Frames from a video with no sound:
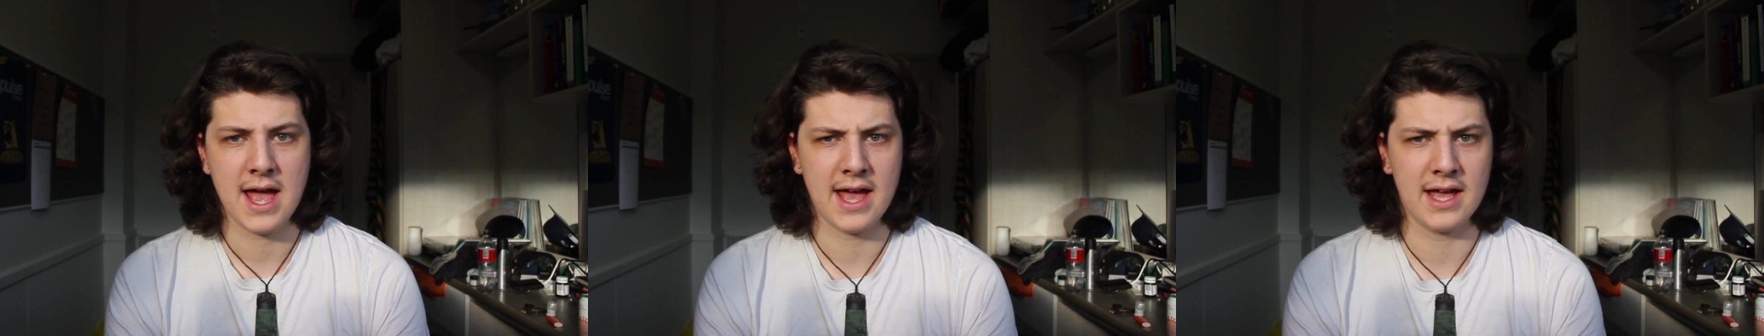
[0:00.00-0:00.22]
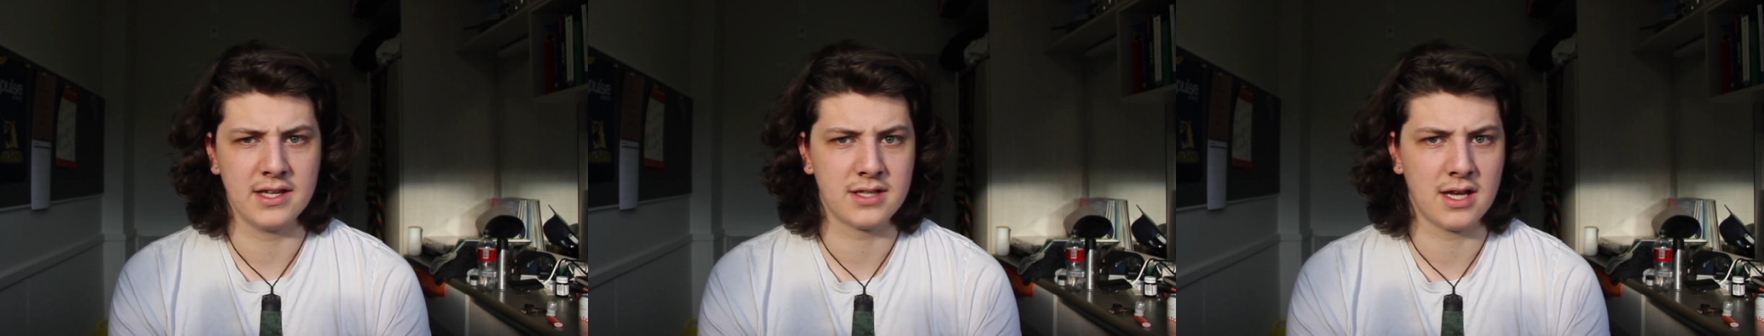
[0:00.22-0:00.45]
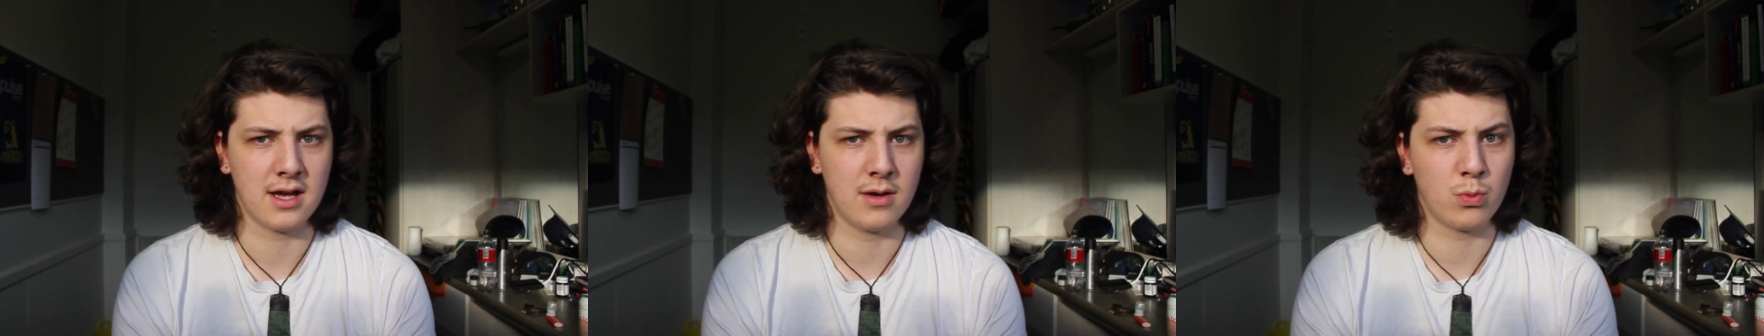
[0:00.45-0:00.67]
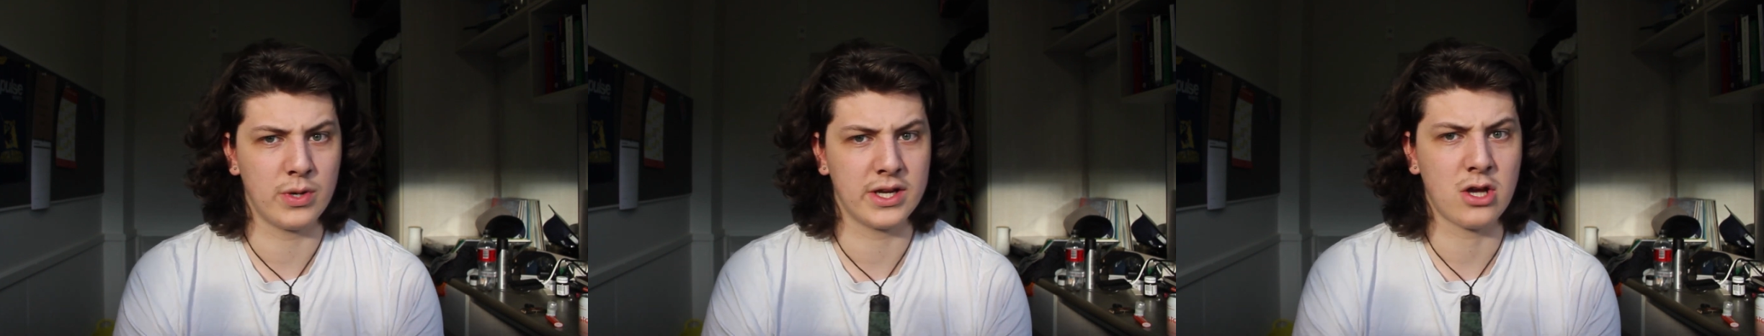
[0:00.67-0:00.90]
as
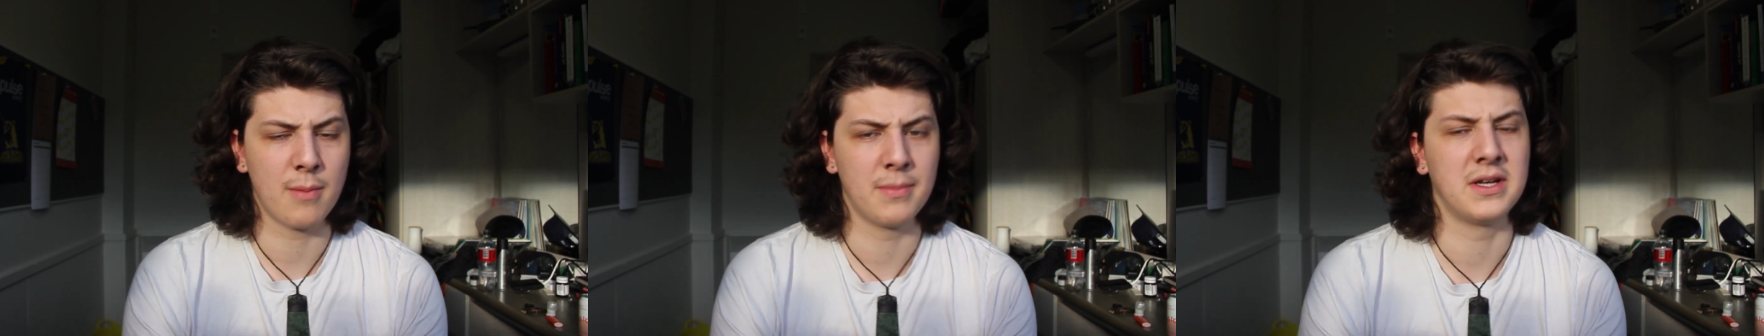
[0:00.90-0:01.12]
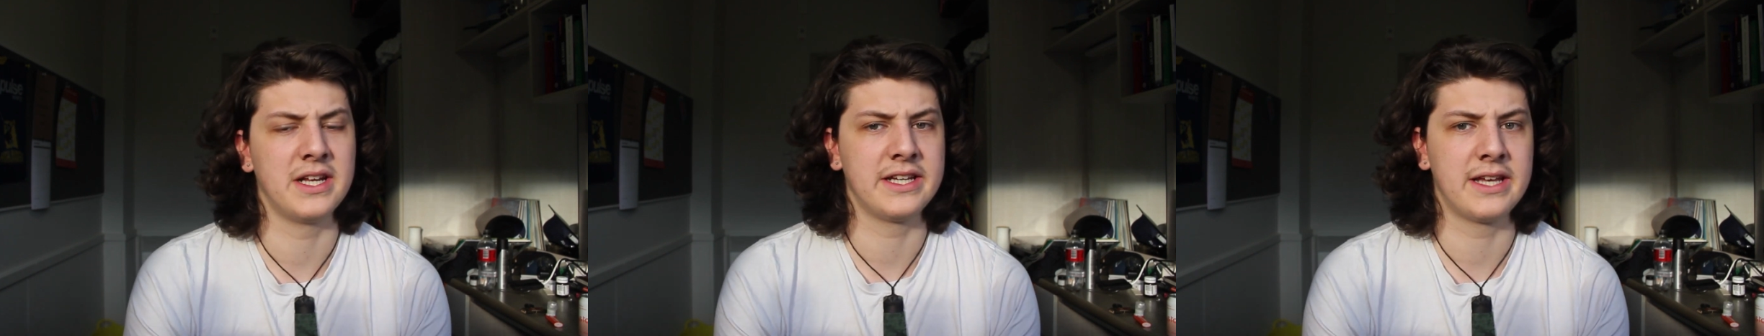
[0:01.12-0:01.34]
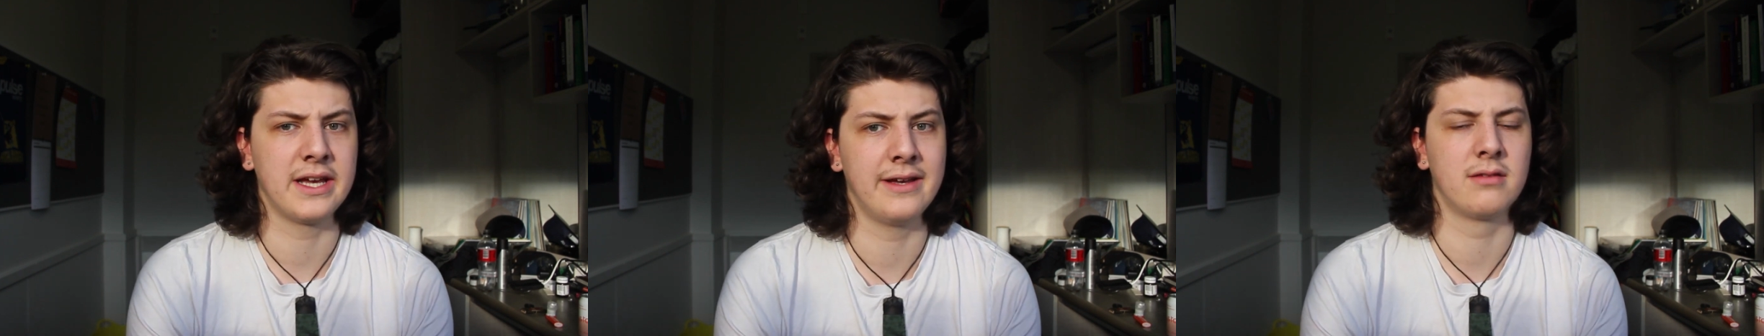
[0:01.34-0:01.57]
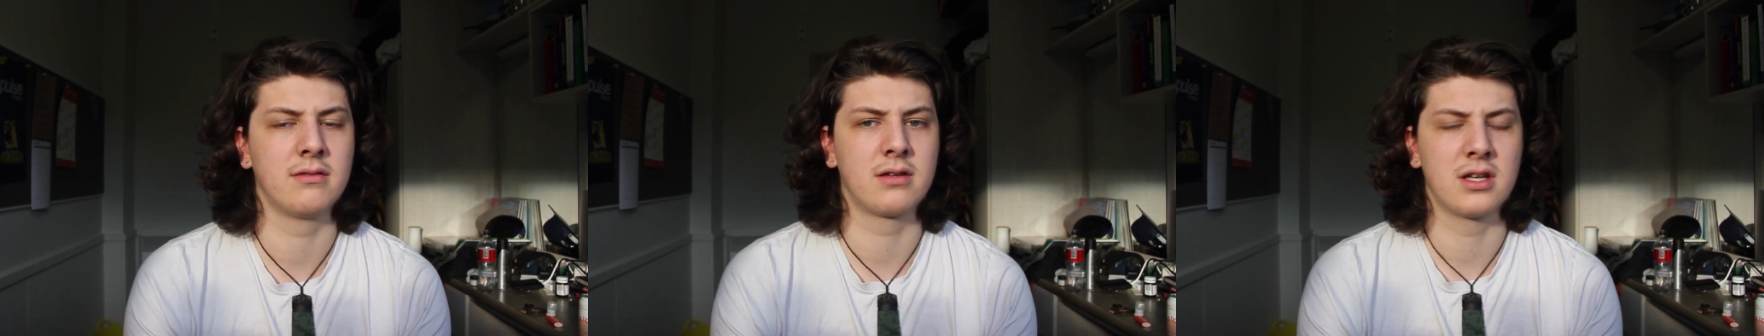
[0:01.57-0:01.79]
we commonly
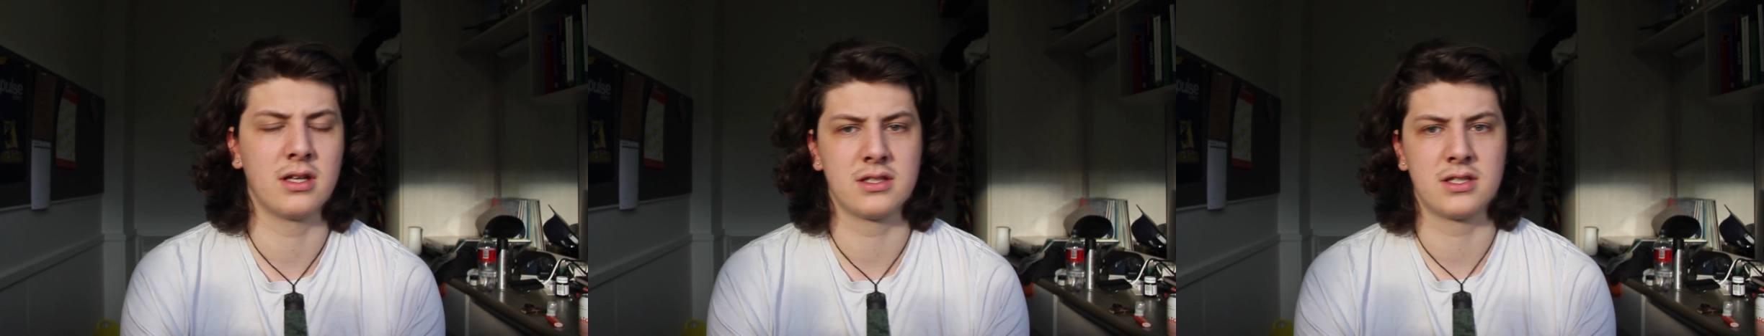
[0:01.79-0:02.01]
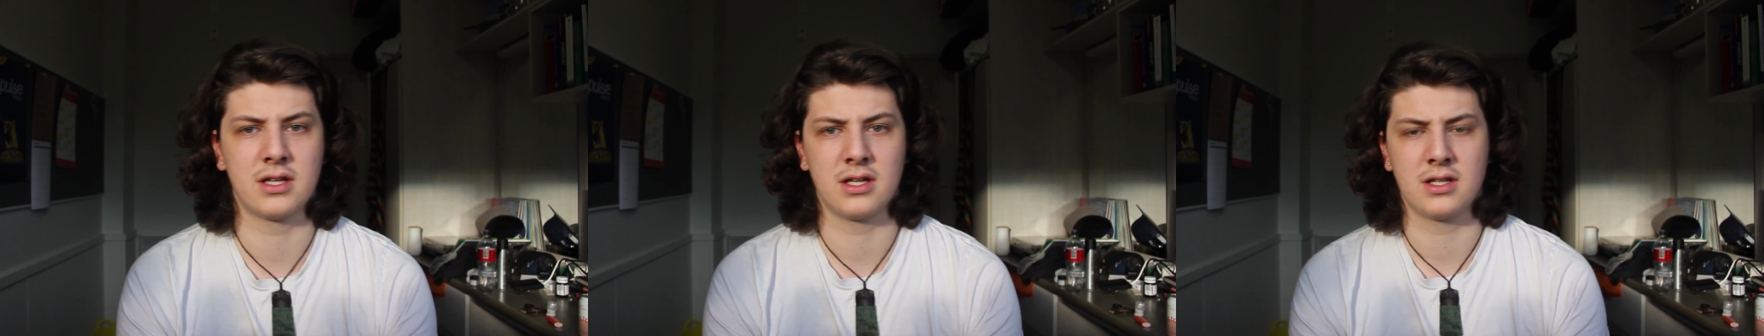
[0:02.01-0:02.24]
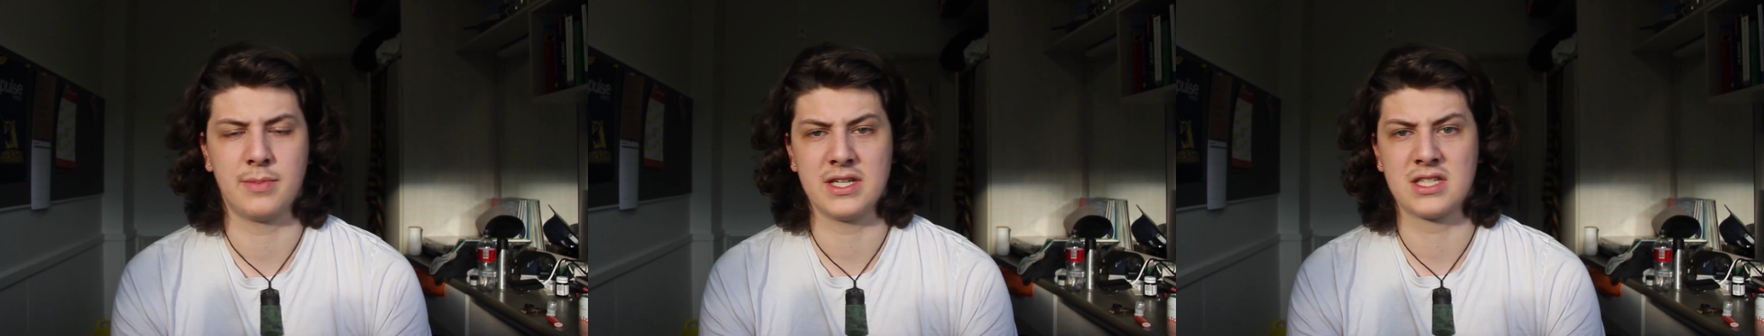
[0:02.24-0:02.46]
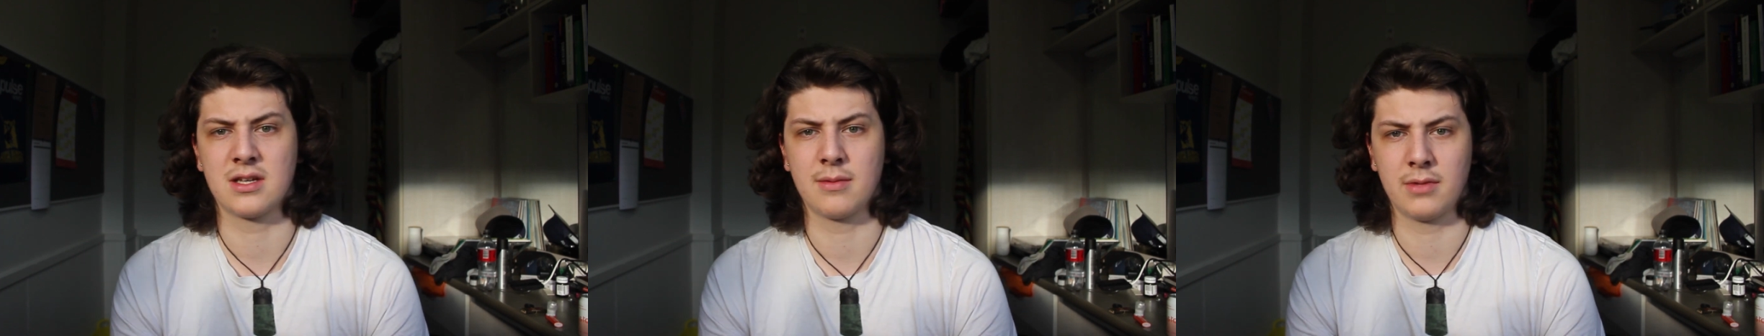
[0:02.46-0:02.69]
get considered to
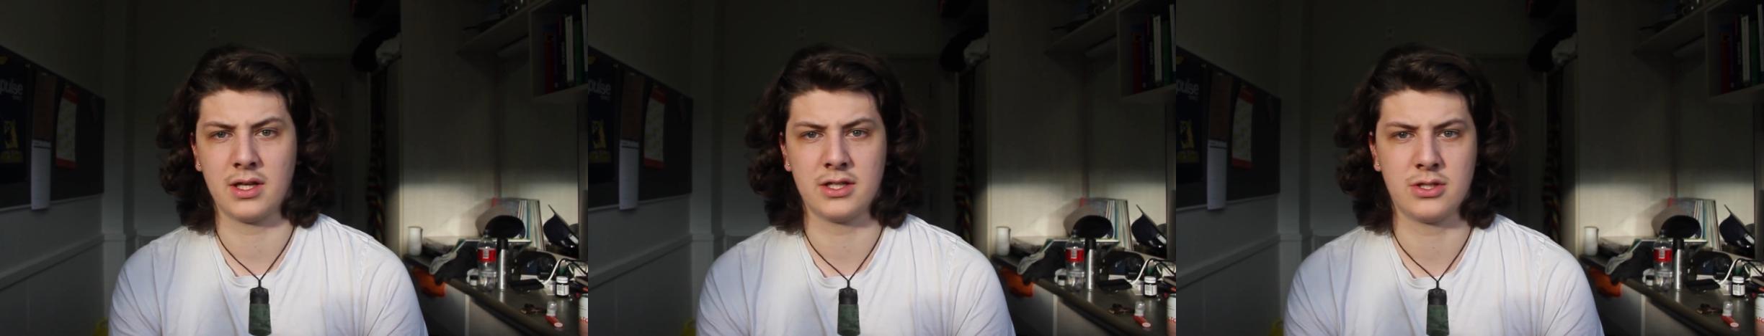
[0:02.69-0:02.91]
be similar